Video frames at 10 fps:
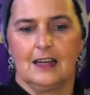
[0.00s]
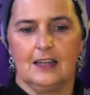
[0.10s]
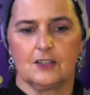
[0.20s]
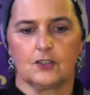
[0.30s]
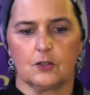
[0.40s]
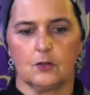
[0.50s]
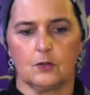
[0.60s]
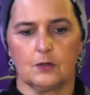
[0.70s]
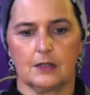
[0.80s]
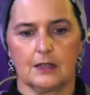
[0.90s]
And
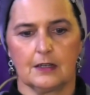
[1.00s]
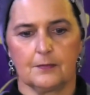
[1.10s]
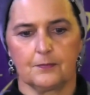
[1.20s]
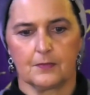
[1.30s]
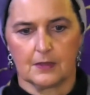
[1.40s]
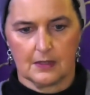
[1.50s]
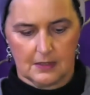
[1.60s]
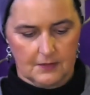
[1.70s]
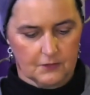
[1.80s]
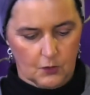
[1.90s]
so
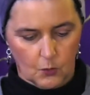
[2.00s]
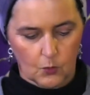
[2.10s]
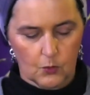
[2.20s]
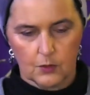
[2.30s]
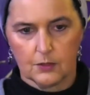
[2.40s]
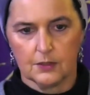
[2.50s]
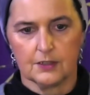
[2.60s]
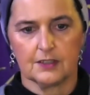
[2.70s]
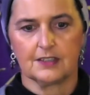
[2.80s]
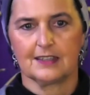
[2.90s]
if
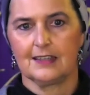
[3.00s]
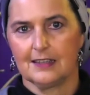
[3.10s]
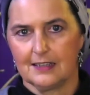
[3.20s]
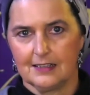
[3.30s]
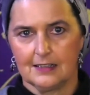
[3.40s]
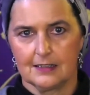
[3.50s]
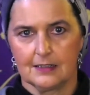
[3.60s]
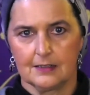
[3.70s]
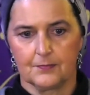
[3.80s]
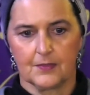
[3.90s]
the skin,
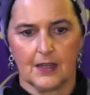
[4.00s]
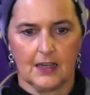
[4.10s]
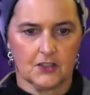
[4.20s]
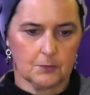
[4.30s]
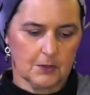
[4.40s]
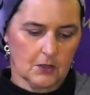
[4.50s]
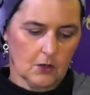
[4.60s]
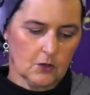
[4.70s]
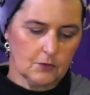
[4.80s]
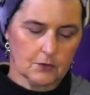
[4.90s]
has been
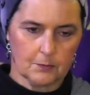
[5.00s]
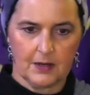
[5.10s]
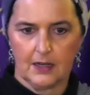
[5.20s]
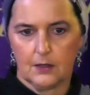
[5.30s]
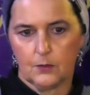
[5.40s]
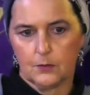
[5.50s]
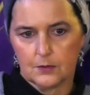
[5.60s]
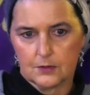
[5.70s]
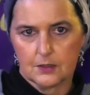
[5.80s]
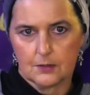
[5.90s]

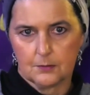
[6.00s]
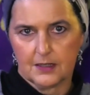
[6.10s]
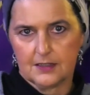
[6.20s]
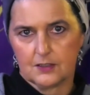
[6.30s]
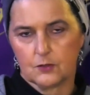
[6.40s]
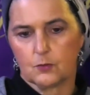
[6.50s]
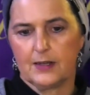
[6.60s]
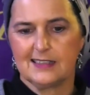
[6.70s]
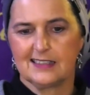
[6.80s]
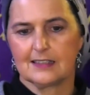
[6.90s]
overpowered by this
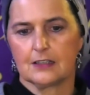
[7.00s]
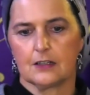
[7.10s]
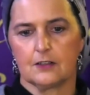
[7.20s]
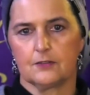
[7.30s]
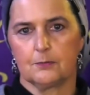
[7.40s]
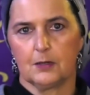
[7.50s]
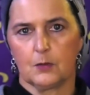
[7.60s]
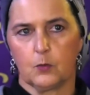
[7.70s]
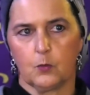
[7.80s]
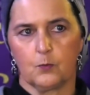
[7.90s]
red stuff,
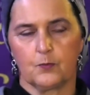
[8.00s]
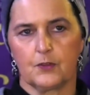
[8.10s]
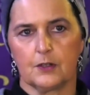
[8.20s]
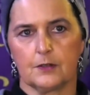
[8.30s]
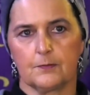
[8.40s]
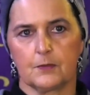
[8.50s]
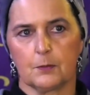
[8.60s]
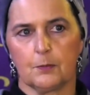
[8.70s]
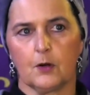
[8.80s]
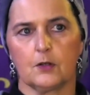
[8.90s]
by the
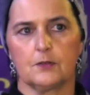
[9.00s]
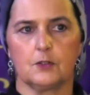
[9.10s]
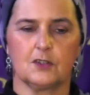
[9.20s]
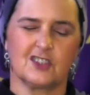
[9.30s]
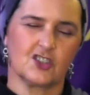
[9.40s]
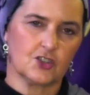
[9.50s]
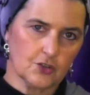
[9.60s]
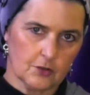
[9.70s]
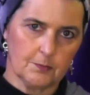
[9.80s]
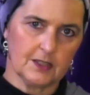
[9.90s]
part of you that
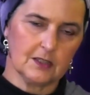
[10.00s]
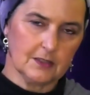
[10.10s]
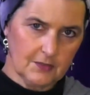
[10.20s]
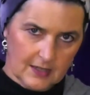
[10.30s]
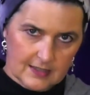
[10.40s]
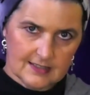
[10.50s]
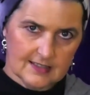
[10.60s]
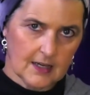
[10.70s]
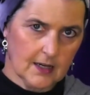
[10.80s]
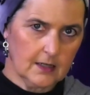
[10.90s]
should be living
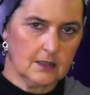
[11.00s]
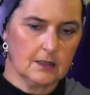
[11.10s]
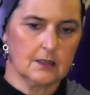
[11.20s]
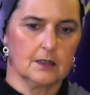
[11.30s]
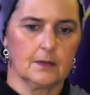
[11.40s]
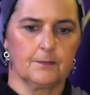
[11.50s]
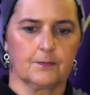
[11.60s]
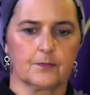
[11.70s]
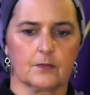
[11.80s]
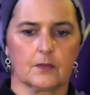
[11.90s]
inside,
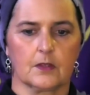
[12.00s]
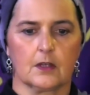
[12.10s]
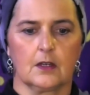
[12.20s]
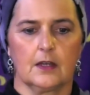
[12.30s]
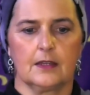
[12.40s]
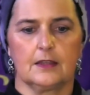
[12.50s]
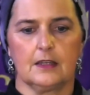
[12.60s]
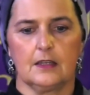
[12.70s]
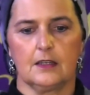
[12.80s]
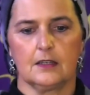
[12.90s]

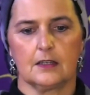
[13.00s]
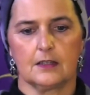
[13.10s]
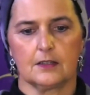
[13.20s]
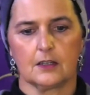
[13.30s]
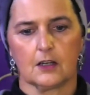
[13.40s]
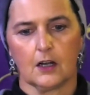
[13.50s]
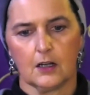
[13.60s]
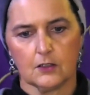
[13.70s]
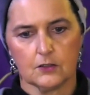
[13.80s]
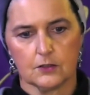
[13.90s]
then the
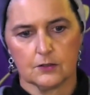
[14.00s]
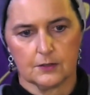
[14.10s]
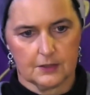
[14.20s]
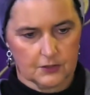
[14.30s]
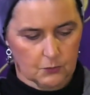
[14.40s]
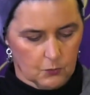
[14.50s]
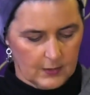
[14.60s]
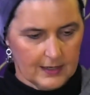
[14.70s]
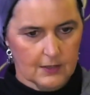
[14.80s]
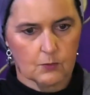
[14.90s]
color, this
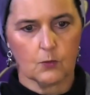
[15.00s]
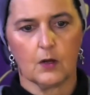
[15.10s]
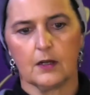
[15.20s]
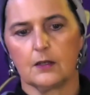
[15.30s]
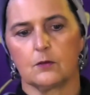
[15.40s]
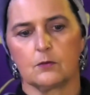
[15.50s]
red raw